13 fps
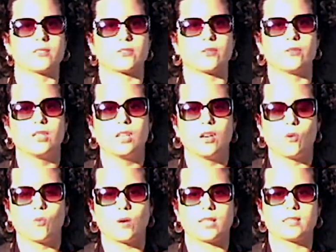So
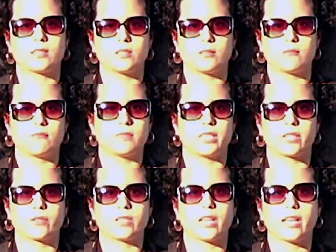what they
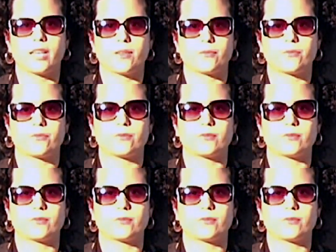could have